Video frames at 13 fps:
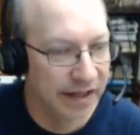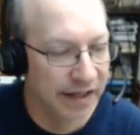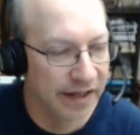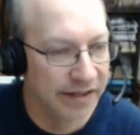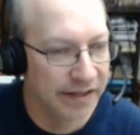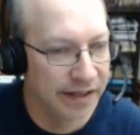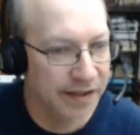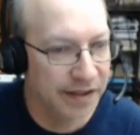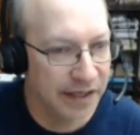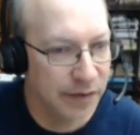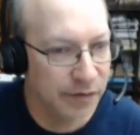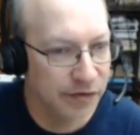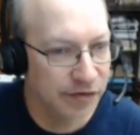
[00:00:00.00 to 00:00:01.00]
and I
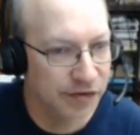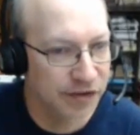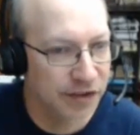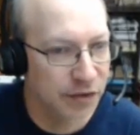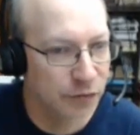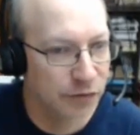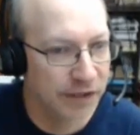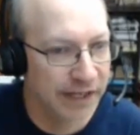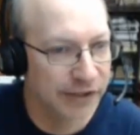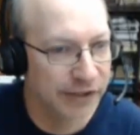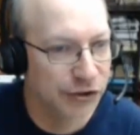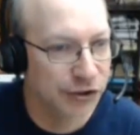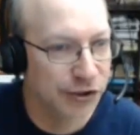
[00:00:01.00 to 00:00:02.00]
think he was just going to go rook
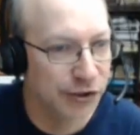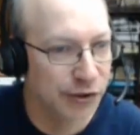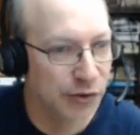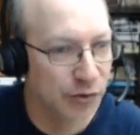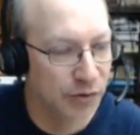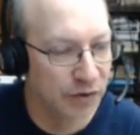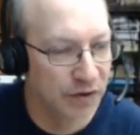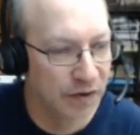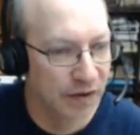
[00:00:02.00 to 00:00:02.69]
h2,